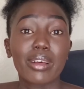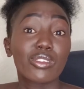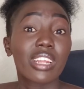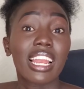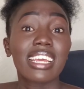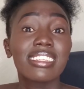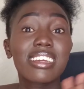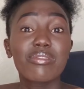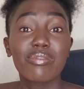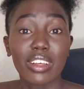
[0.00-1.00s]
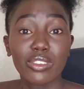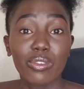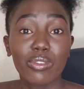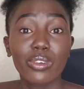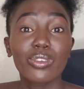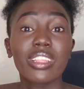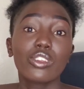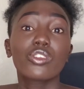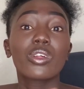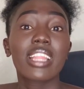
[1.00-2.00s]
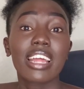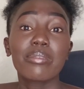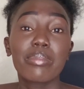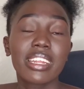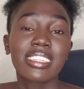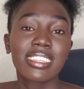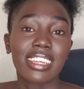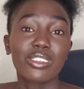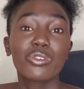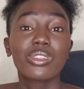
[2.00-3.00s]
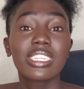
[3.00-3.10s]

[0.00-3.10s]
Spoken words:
personalizing first of all. So that brings us to